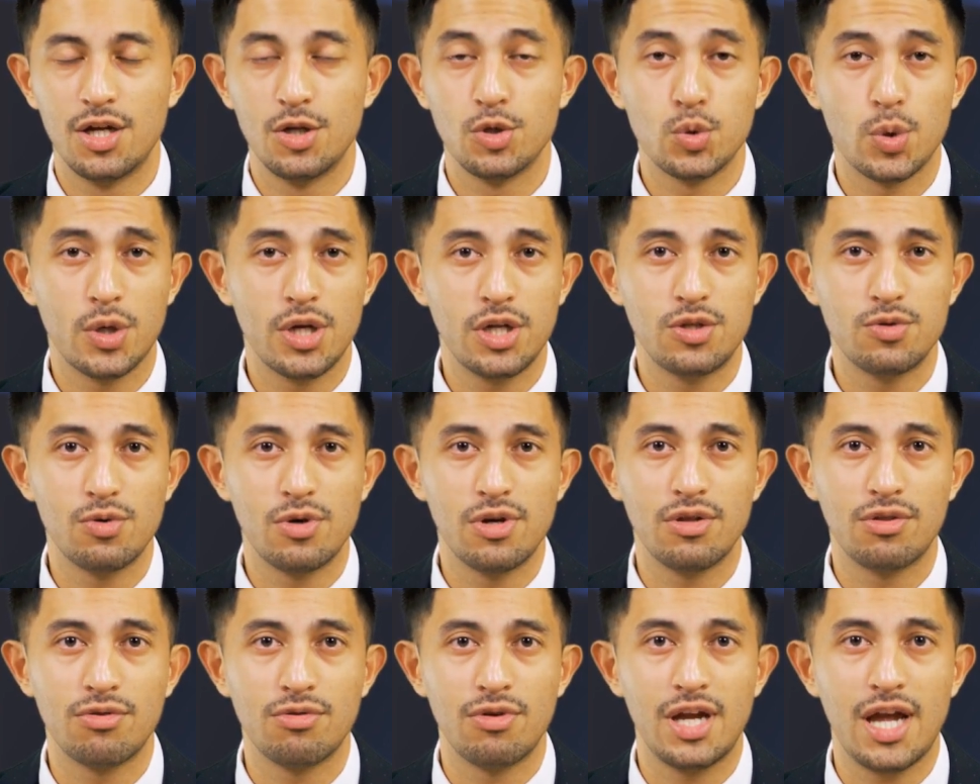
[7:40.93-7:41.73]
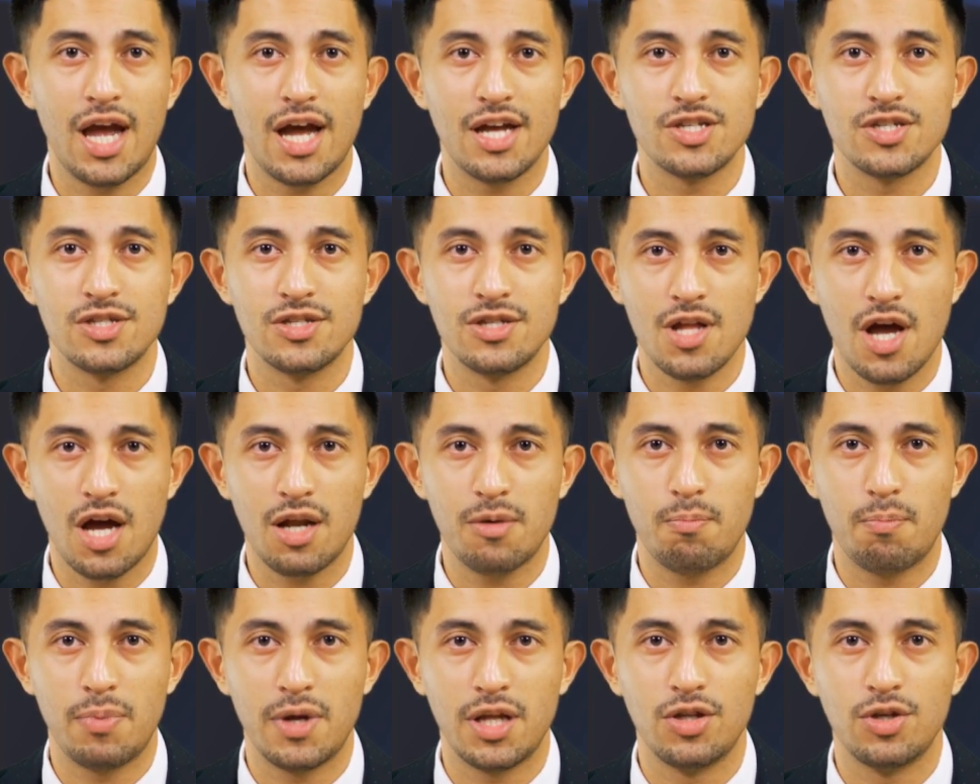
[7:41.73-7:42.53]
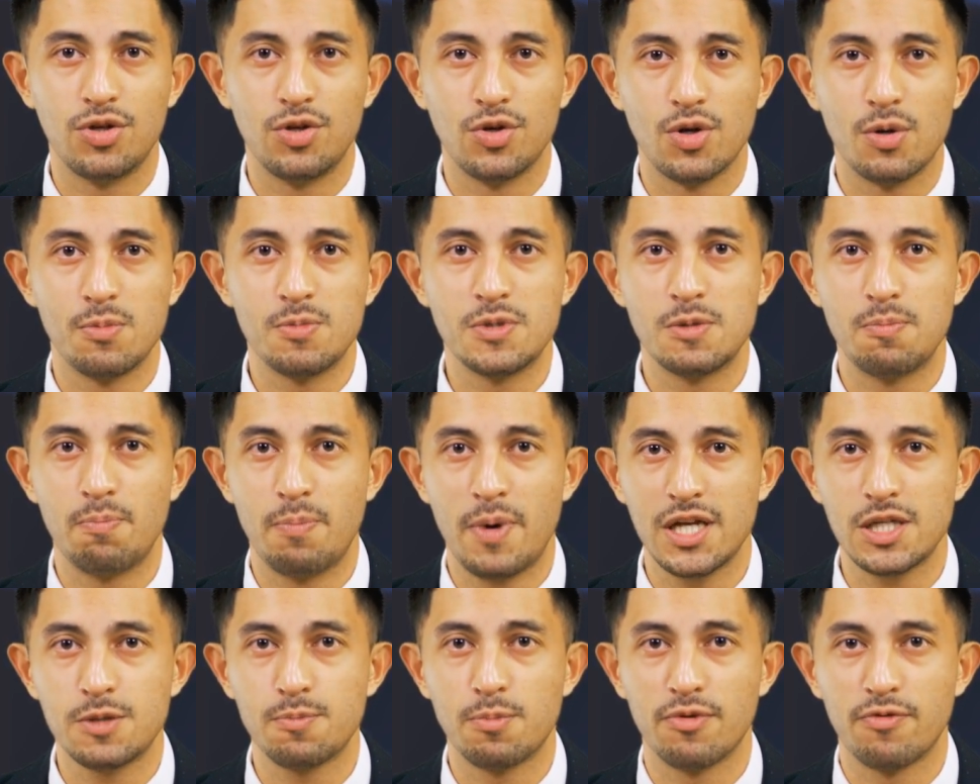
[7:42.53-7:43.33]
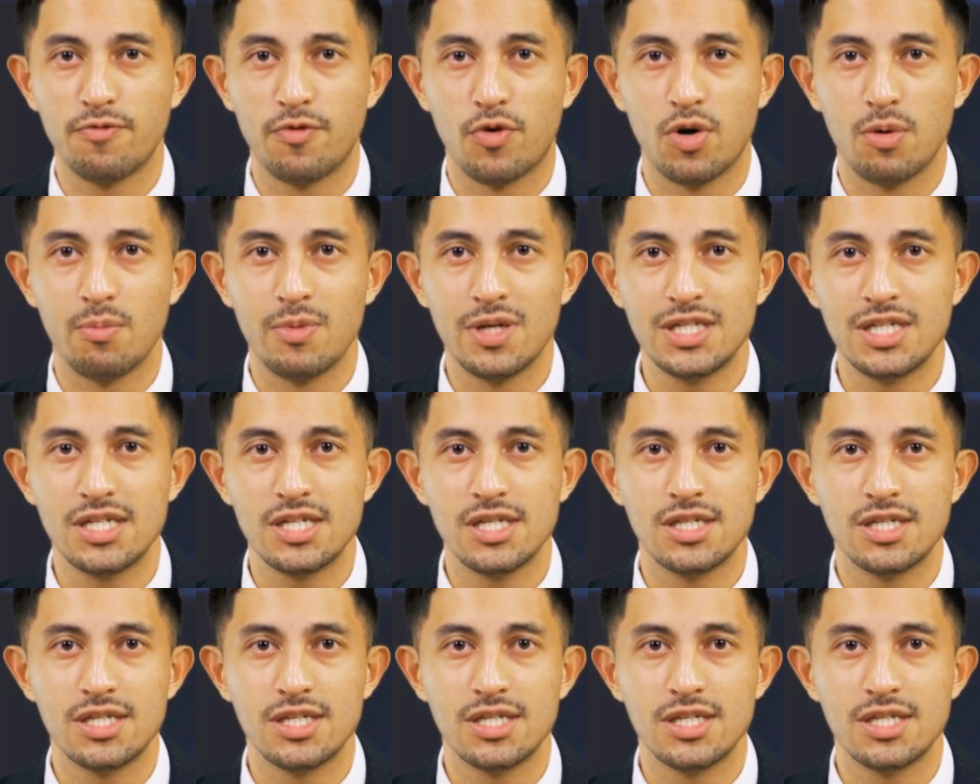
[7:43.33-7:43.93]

twenty twenty-three has not been Europe's best performance